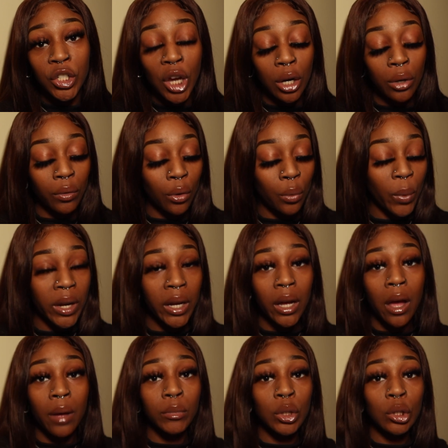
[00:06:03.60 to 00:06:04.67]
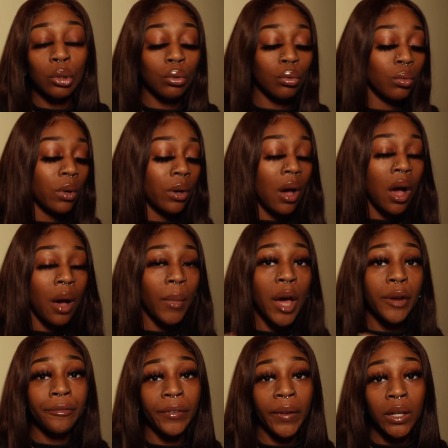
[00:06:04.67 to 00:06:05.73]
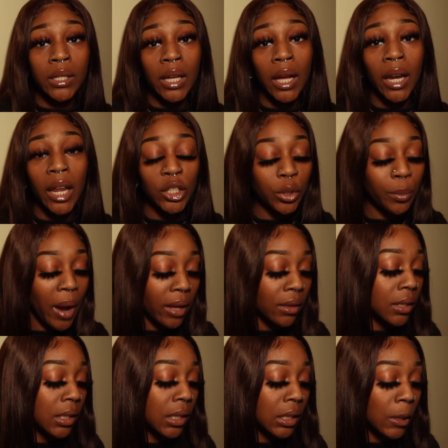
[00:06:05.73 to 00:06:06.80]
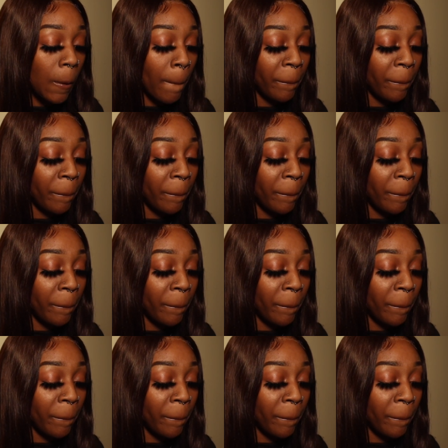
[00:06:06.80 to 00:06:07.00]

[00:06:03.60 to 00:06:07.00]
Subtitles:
general when it comes to unfair debt collection practices.